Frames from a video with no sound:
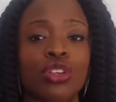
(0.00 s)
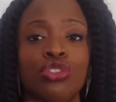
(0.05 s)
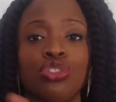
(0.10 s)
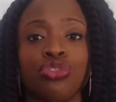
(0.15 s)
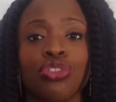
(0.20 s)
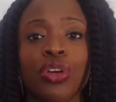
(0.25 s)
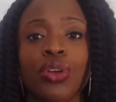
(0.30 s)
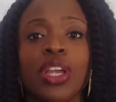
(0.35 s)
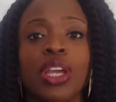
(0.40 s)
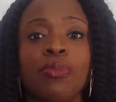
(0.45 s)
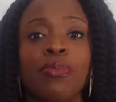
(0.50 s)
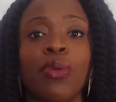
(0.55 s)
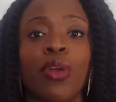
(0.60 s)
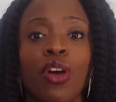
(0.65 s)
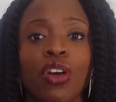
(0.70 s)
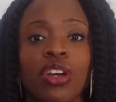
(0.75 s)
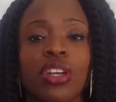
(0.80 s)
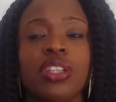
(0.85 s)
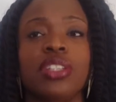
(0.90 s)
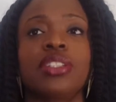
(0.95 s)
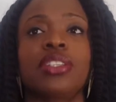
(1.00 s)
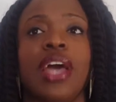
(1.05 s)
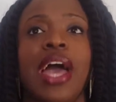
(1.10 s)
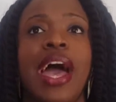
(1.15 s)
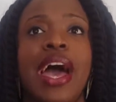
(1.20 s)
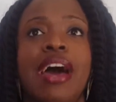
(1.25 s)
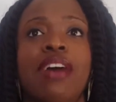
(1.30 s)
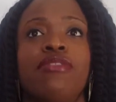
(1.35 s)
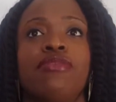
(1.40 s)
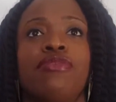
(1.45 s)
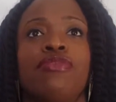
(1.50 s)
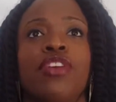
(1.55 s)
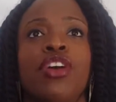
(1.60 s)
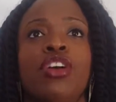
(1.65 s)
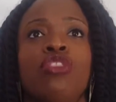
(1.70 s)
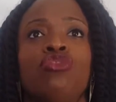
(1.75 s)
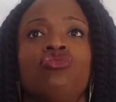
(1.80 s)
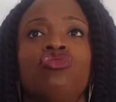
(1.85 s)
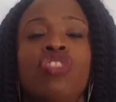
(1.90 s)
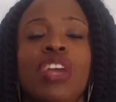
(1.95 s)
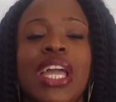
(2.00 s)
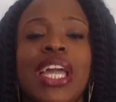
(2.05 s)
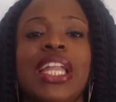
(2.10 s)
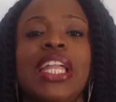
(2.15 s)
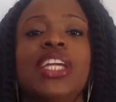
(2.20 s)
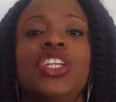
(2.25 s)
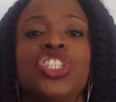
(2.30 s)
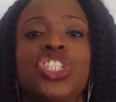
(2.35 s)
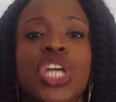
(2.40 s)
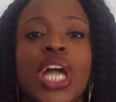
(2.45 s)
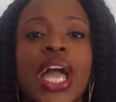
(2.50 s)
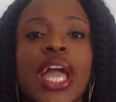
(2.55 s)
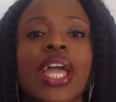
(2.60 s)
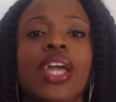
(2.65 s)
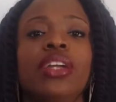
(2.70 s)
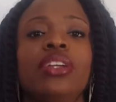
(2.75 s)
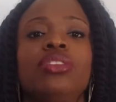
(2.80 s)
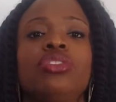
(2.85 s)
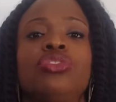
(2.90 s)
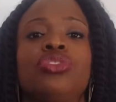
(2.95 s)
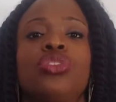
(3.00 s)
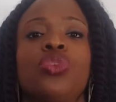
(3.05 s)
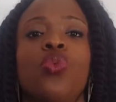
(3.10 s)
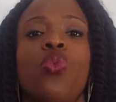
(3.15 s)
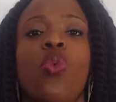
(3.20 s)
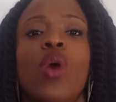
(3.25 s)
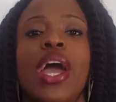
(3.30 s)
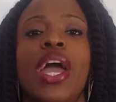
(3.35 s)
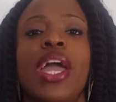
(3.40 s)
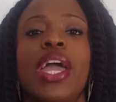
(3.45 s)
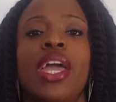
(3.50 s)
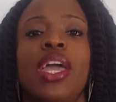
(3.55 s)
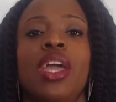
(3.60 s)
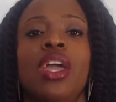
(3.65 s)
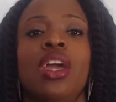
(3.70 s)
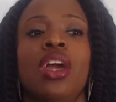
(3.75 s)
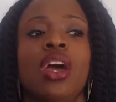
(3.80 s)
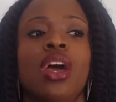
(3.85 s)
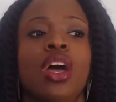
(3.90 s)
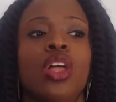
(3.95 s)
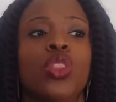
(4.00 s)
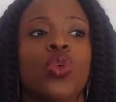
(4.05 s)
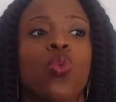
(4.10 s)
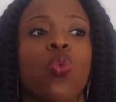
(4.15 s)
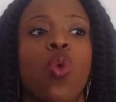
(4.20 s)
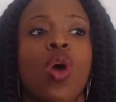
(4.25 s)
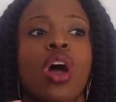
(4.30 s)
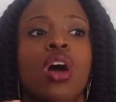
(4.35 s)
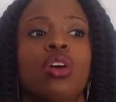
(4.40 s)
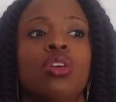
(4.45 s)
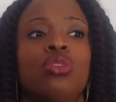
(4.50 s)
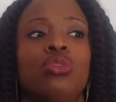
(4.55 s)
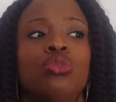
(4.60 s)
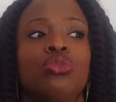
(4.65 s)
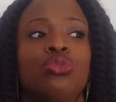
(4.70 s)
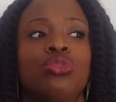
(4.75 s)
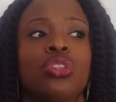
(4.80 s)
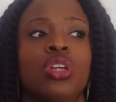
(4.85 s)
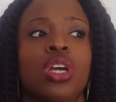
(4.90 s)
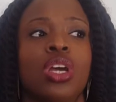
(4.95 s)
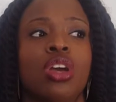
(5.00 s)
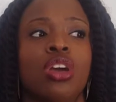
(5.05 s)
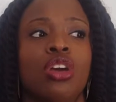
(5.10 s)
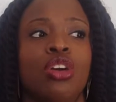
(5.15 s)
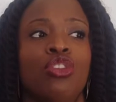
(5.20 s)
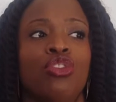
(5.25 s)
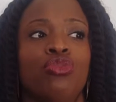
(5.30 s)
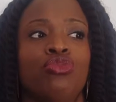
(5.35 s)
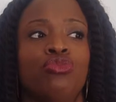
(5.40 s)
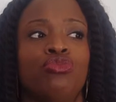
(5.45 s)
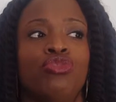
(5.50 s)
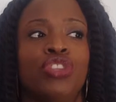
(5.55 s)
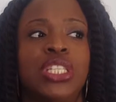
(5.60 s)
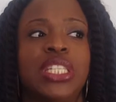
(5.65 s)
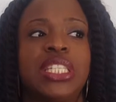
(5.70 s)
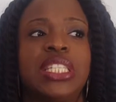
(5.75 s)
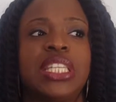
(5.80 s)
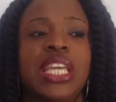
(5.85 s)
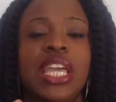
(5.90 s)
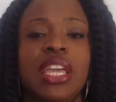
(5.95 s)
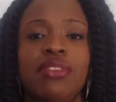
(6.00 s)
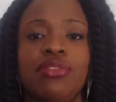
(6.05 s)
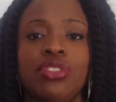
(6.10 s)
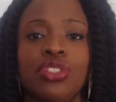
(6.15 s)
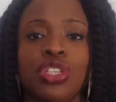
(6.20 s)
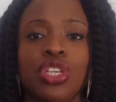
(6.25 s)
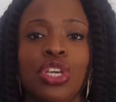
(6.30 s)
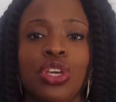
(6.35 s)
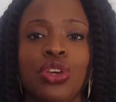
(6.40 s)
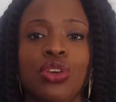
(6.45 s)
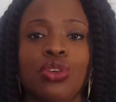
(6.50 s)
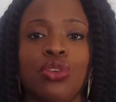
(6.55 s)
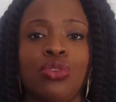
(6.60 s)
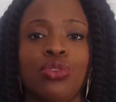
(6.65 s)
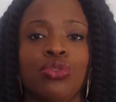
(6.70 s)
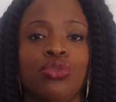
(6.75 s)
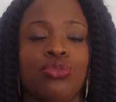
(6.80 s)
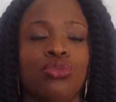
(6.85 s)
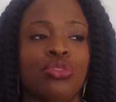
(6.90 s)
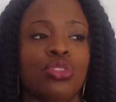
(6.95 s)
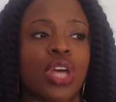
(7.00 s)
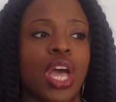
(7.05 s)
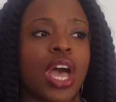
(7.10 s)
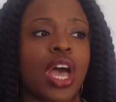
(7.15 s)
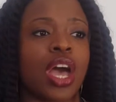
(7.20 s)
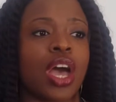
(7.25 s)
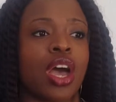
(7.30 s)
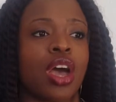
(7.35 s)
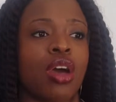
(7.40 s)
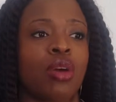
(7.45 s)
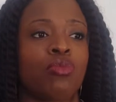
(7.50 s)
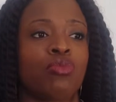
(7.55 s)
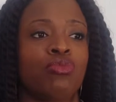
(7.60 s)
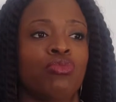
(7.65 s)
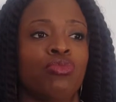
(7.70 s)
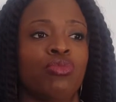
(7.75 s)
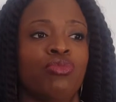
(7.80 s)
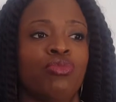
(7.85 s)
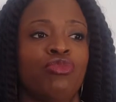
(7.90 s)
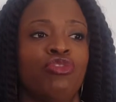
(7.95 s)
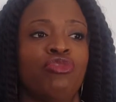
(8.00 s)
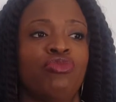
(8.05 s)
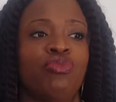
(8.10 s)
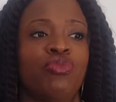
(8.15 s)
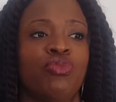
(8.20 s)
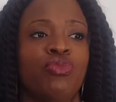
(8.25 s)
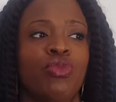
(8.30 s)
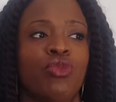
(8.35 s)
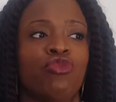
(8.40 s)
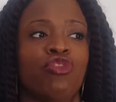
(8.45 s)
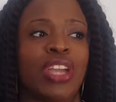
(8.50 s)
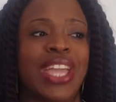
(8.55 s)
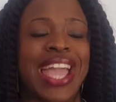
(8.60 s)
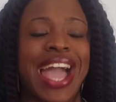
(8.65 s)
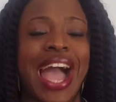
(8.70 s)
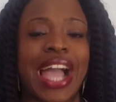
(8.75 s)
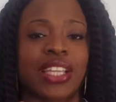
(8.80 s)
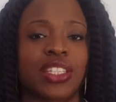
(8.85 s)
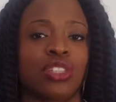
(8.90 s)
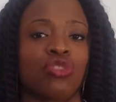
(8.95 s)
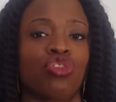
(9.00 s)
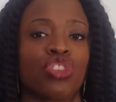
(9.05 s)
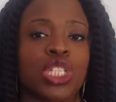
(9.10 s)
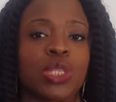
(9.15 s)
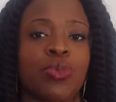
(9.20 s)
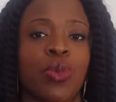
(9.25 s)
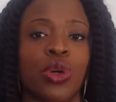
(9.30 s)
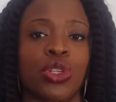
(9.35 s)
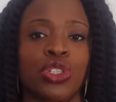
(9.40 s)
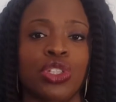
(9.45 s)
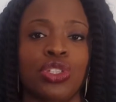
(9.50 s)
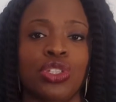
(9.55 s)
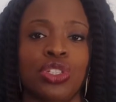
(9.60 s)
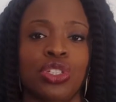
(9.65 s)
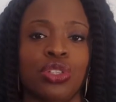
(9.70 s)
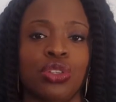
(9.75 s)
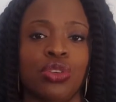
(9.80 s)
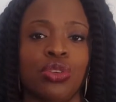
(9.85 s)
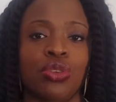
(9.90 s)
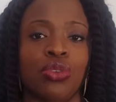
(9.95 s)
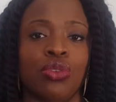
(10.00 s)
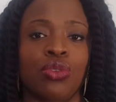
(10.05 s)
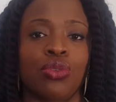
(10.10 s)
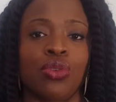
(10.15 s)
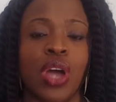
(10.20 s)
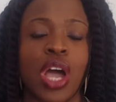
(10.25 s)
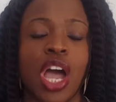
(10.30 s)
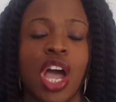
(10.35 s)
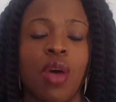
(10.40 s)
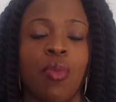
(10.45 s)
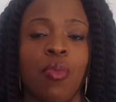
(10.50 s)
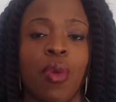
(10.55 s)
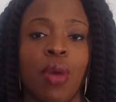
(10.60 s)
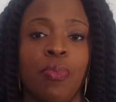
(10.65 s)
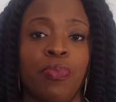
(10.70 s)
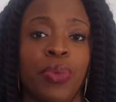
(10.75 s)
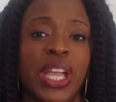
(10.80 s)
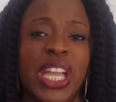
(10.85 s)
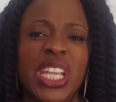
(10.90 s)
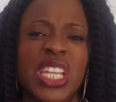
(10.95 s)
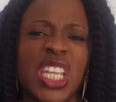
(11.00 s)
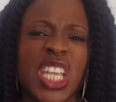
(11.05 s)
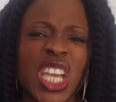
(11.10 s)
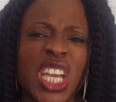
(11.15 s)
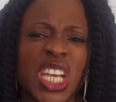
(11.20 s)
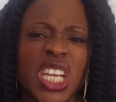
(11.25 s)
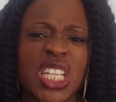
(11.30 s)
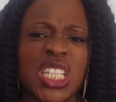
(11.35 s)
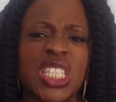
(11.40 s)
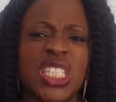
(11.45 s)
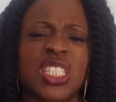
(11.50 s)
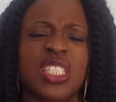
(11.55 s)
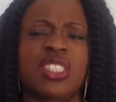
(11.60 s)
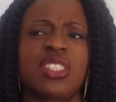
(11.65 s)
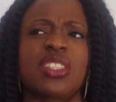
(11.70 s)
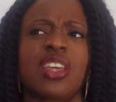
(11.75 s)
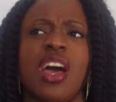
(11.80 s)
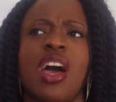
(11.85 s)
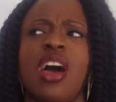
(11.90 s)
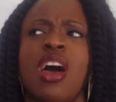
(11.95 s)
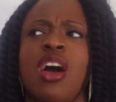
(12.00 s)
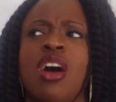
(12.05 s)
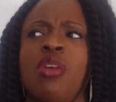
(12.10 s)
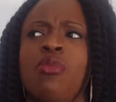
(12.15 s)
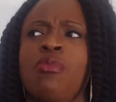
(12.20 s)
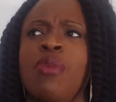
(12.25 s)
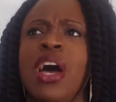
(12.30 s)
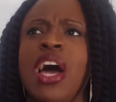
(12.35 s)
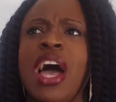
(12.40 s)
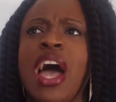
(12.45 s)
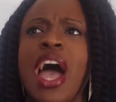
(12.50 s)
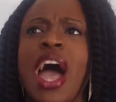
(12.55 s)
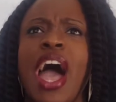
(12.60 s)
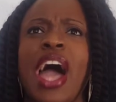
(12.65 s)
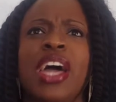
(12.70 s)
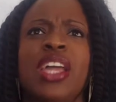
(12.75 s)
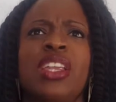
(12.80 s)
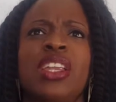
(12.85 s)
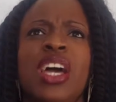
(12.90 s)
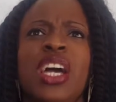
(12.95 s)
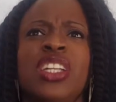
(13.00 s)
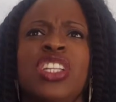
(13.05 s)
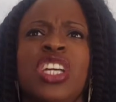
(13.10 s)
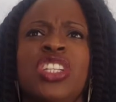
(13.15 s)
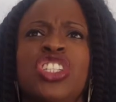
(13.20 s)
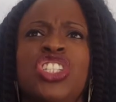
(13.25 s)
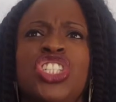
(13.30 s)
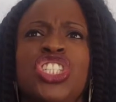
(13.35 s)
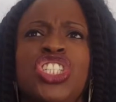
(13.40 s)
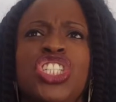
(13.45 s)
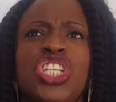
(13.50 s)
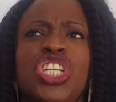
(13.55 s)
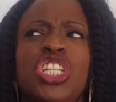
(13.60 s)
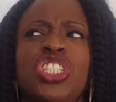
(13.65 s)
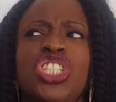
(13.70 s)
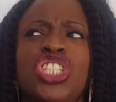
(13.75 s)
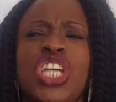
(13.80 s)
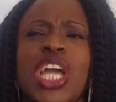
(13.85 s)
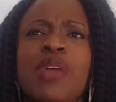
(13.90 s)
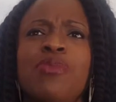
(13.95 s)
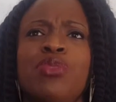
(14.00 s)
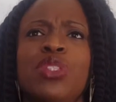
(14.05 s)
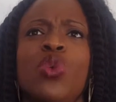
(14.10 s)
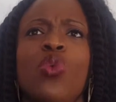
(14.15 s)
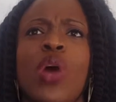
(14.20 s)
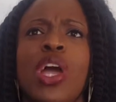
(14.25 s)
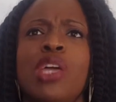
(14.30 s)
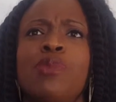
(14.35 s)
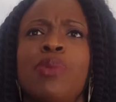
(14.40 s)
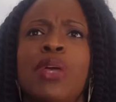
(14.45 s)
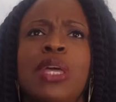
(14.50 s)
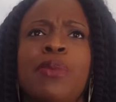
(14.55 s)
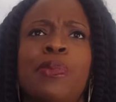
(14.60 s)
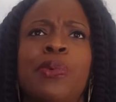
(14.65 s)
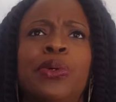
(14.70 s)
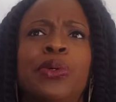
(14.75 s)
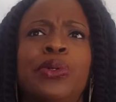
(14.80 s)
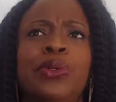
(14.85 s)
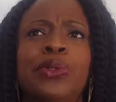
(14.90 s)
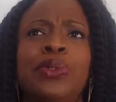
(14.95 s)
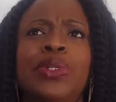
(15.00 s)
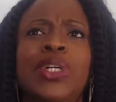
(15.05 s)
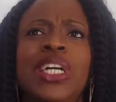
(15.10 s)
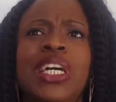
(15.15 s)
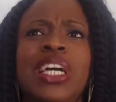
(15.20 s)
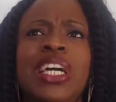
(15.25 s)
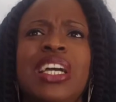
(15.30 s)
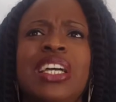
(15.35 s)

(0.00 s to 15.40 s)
truly, bloggers have really changed the way the world receives news, reacts and responds to opinions, and shapes the way people